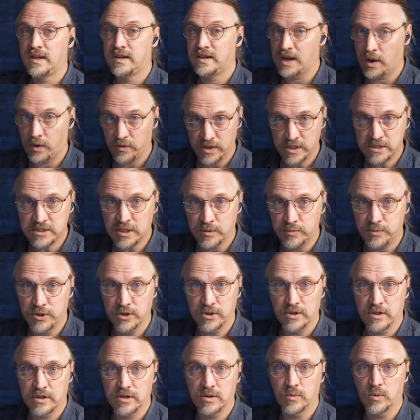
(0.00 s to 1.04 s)
Now on this
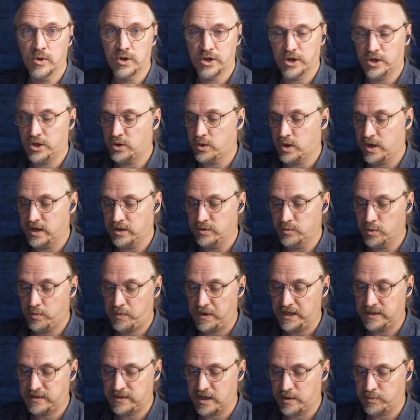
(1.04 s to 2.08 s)
computer, we're going to go ahead and
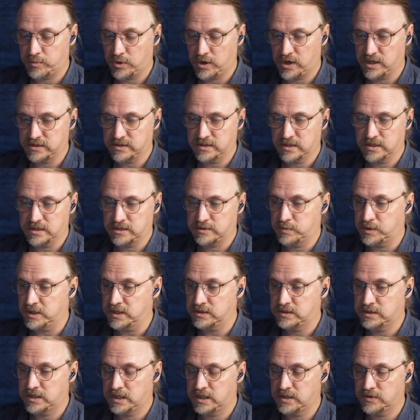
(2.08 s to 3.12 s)
repeat that process, but
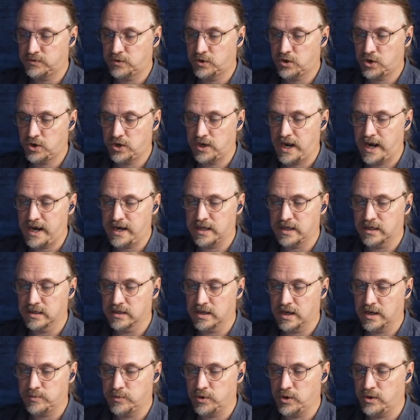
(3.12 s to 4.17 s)
instead of creating a
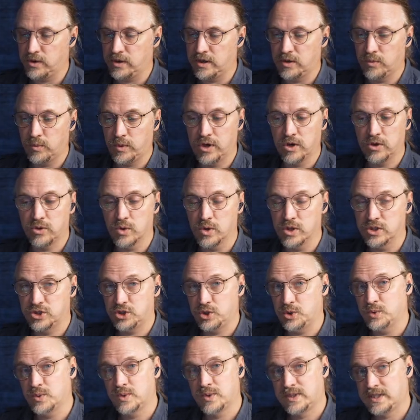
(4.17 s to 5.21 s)
library, we are going
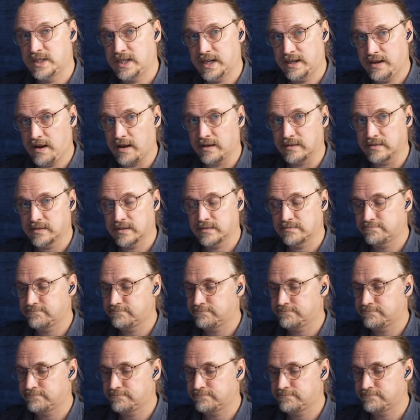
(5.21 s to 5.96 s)
to connect